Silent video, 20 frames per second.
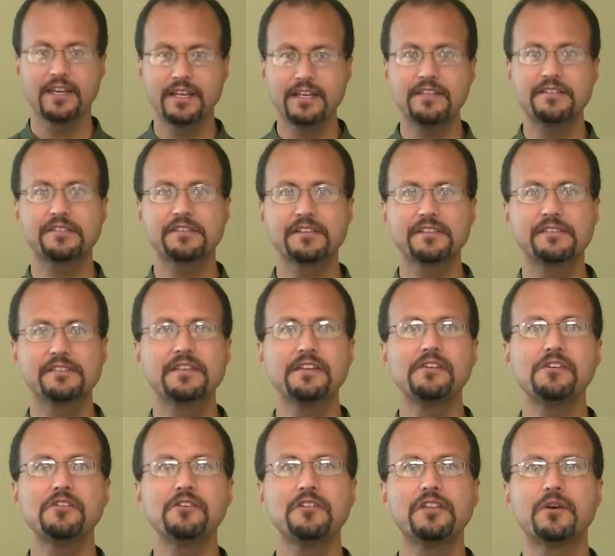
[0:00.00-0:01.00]
is the
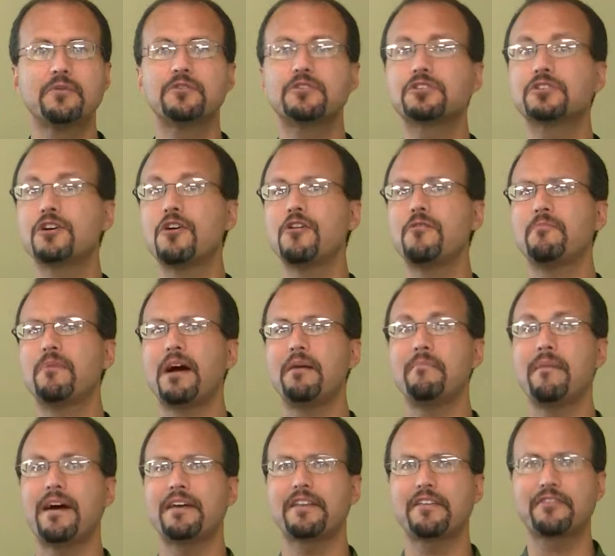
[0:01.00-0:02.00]
zeal that was shown by
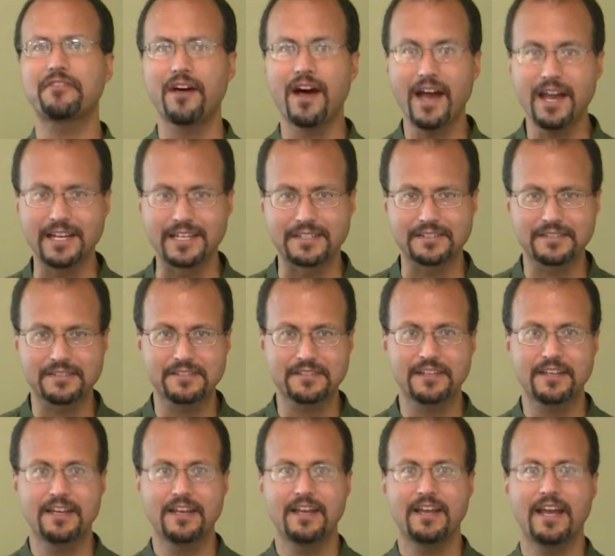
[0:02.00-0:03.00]
Mattathias
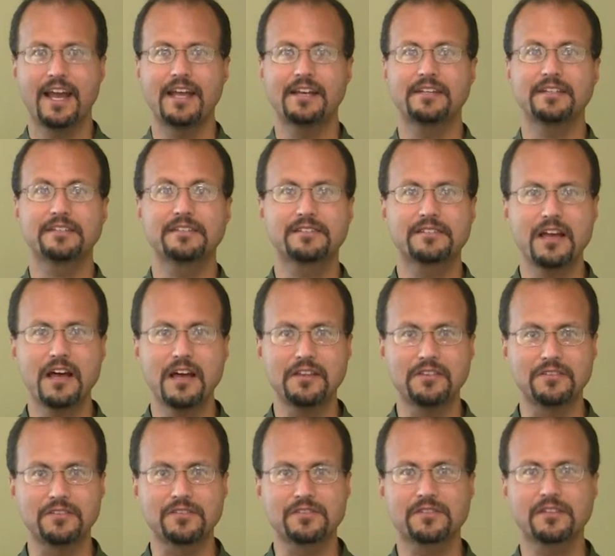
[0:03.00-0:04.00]
and his
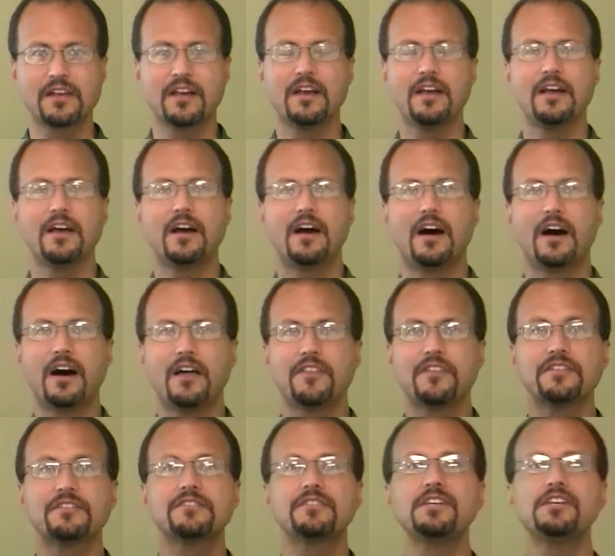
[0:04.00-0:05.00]
sons,
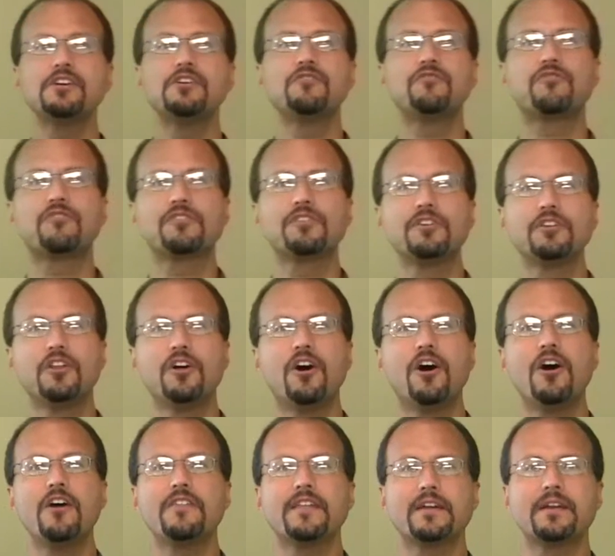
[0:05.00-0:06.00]
the zeal for the
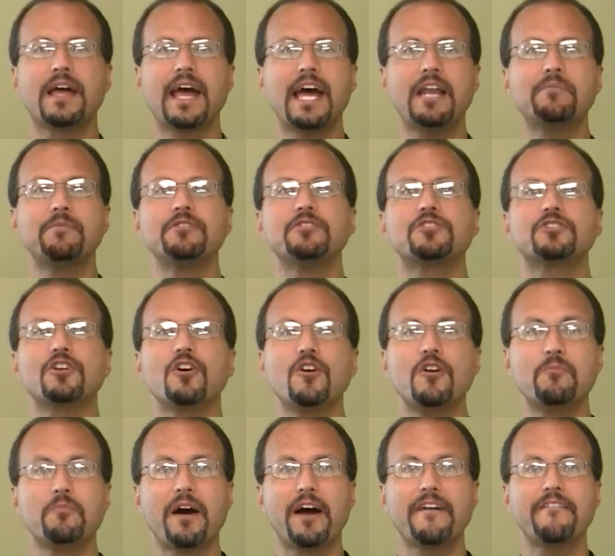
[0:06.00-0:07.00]
law that had been
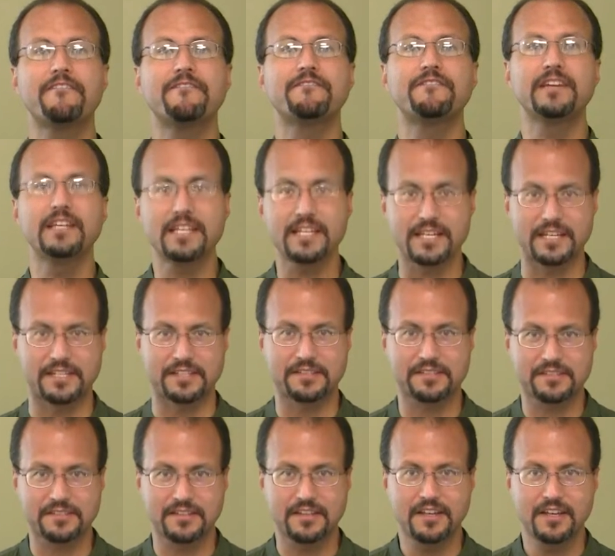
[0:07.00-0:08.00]
shown by
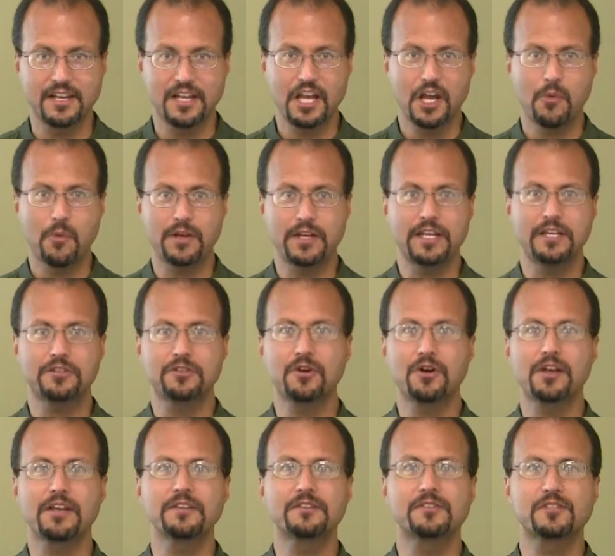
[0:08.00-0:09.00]
Phinehas when he
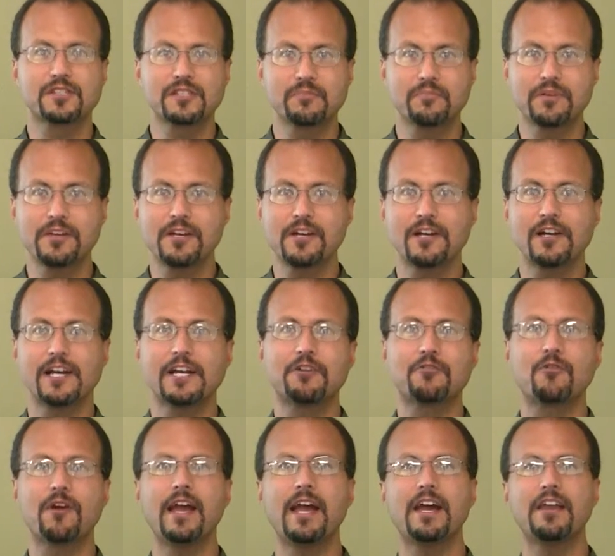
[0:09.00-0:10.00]
took his spear
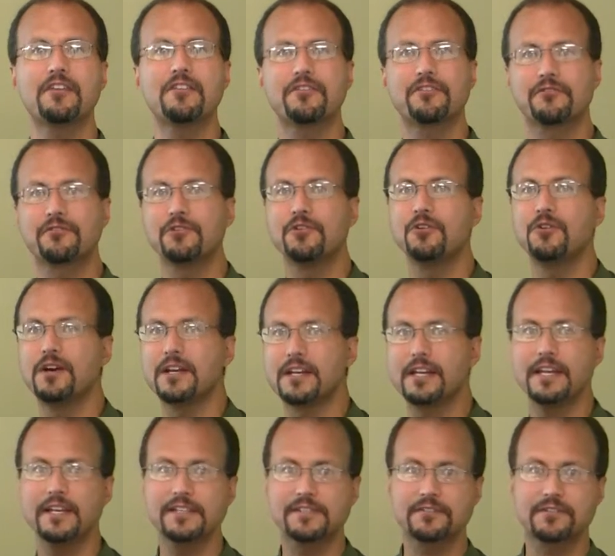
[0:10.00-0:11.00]
and ran through an
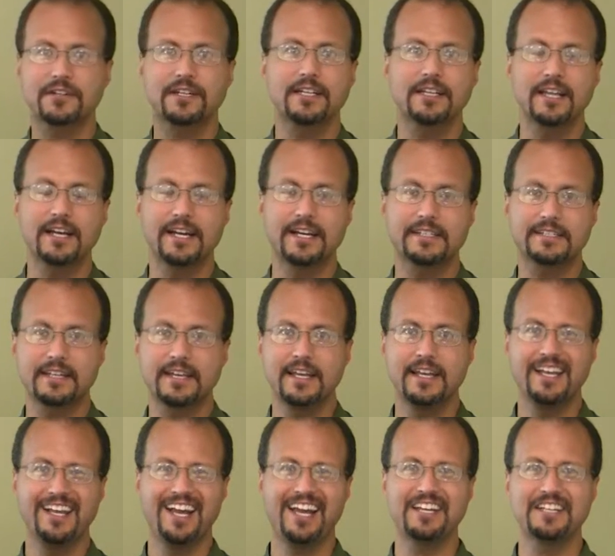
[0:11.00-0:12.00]
Israelite
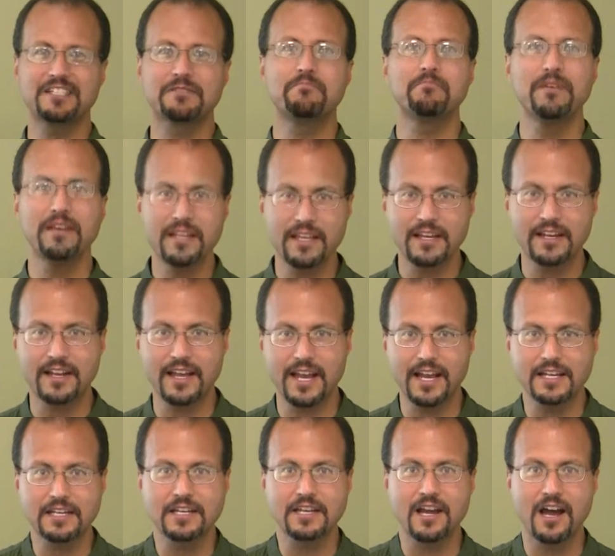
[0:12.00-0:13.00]
and his
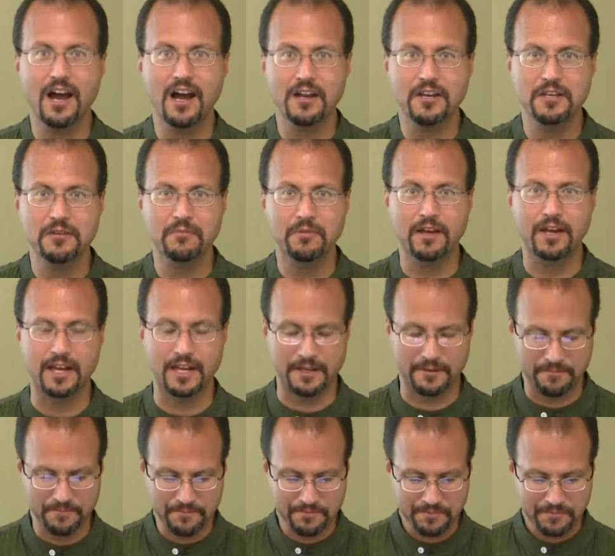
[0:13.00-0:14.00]
Midianite concubine.